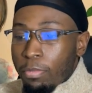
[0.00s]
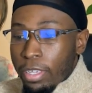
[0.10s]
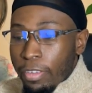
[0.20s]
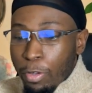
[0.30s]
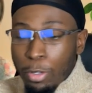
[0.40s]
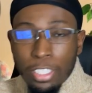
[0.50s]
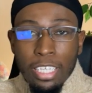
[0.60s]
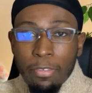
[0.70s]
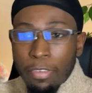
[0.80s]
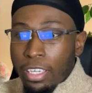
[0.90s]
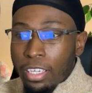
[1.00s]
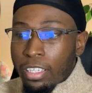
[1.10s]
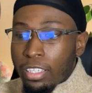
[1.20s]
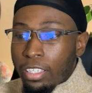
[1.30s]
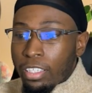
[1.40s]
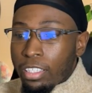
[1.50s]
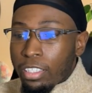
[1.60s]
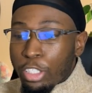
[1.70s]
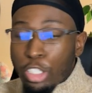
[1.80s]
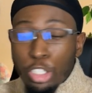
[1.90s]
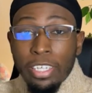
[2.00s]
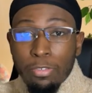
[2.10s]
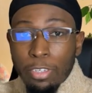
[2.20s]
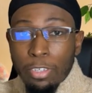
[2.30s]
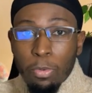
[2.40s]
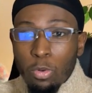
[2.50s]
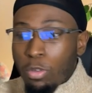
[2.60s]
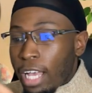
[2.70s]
if you're saving trees, for example,